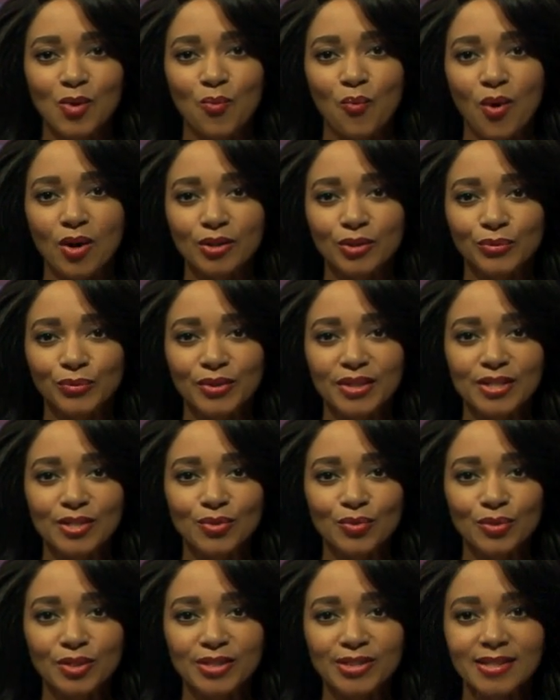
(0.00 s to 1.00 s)
Water
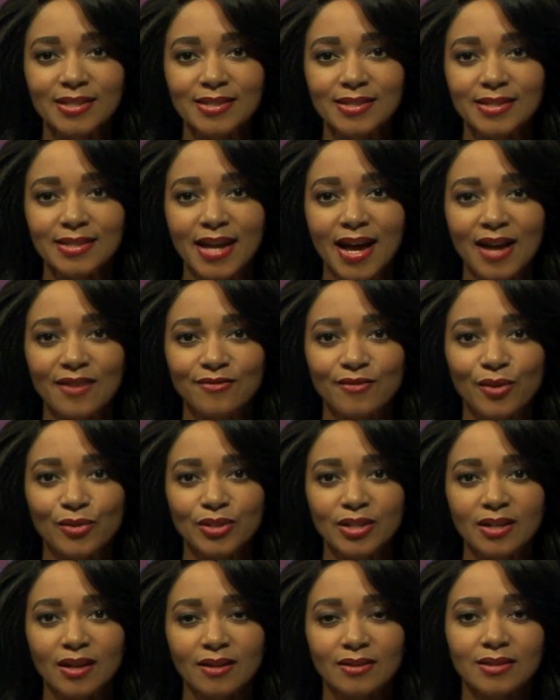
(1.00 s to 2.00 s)
Resources staff
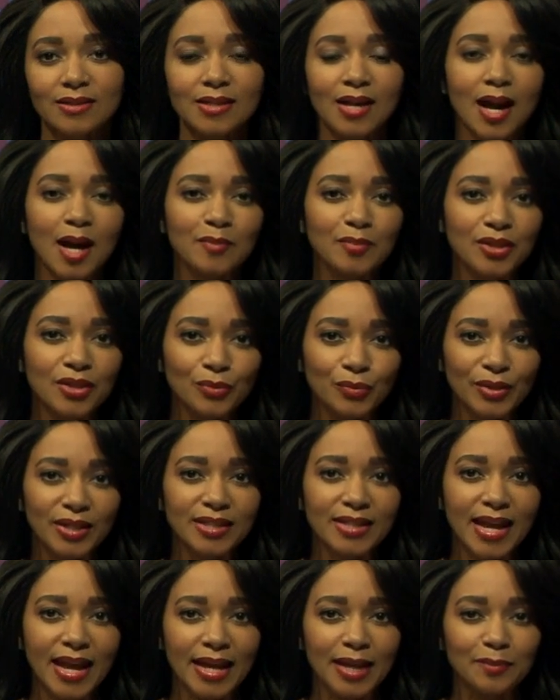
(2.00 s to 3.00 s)
voted on the top
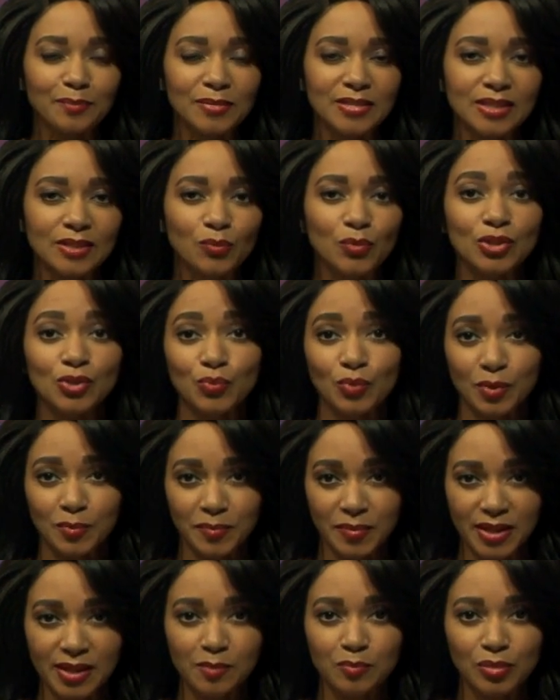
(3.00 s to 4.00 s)
three names, which were
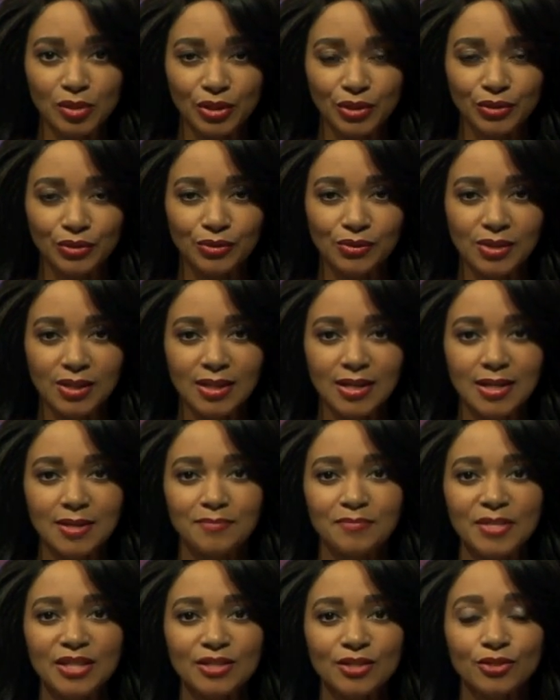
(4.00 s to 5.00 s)
Big Blue,
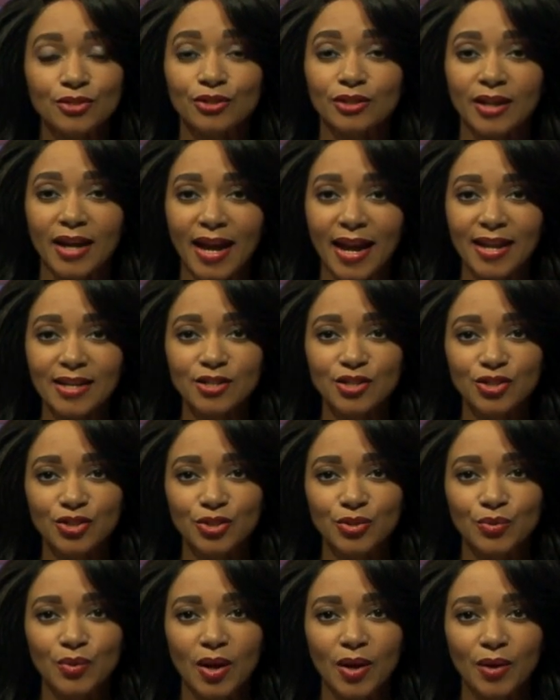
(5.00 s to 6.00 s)
Mr.
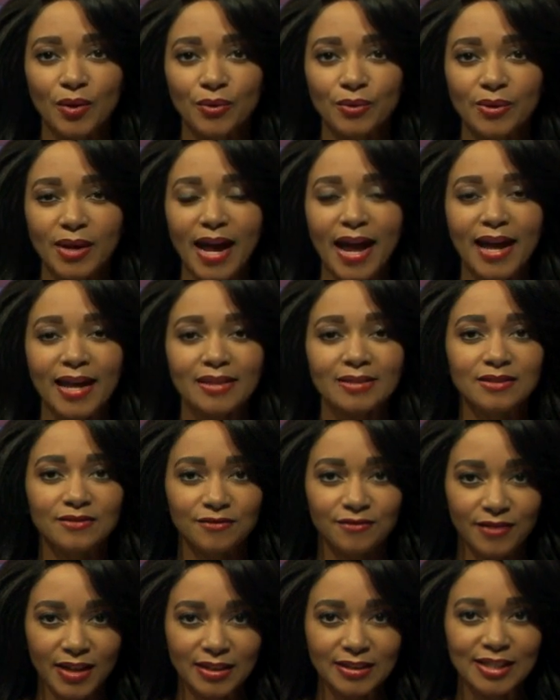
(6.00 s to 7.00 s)
H2O, and
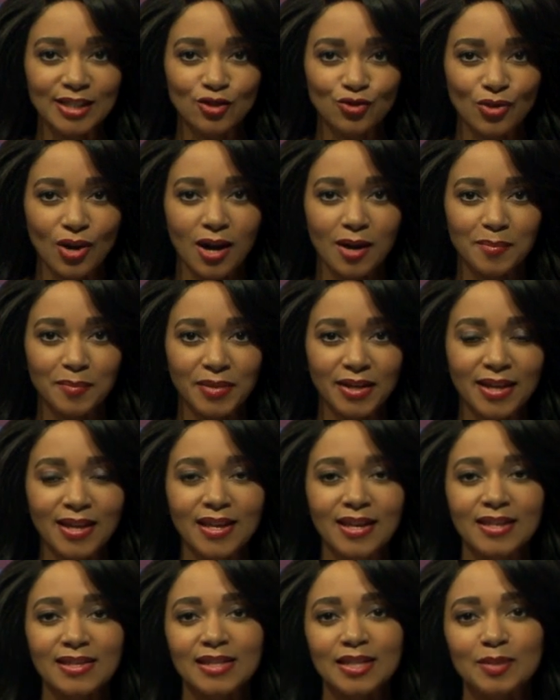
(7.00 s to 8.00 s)
Velly Drop.
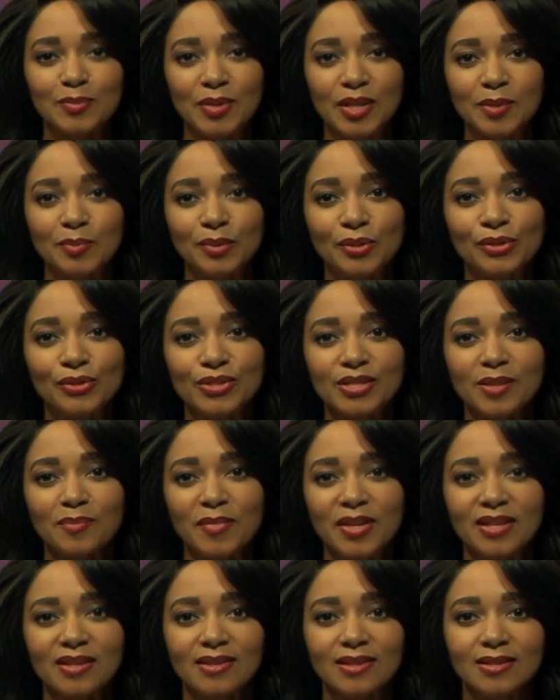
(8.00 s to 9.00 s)
The people who
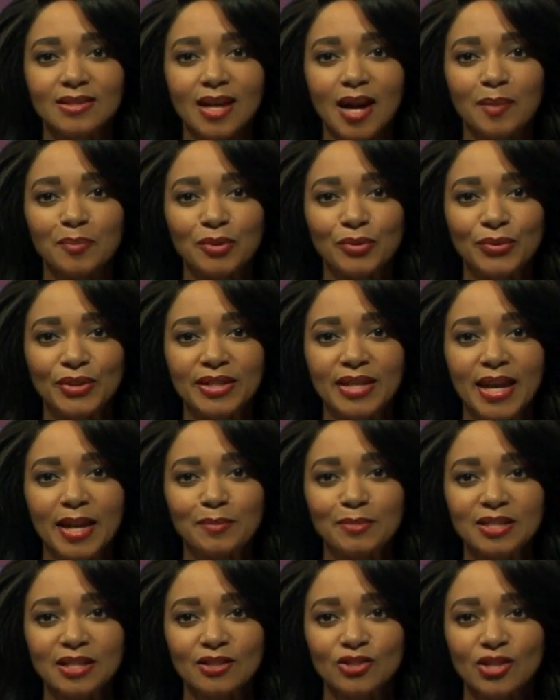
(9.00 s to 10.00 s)
submitted the top three
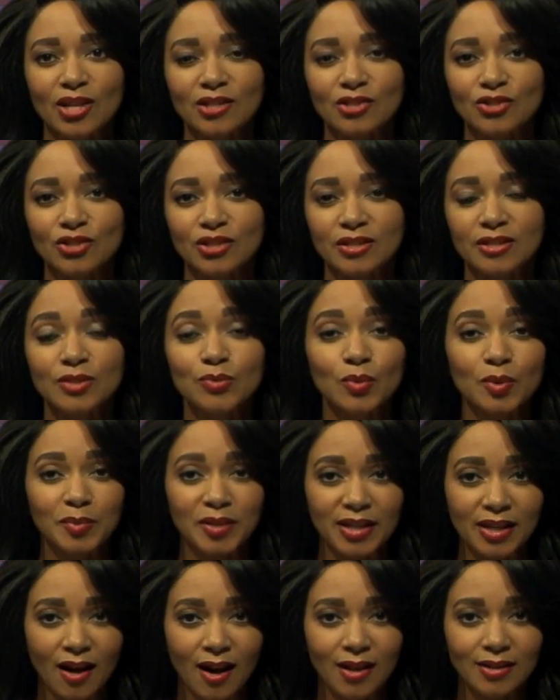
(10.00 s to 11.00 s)
name suggestions will
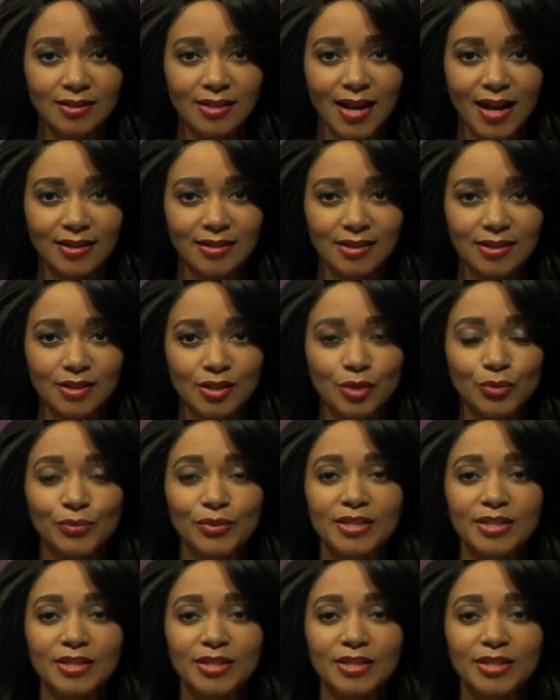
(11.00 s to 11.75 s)
be contacted to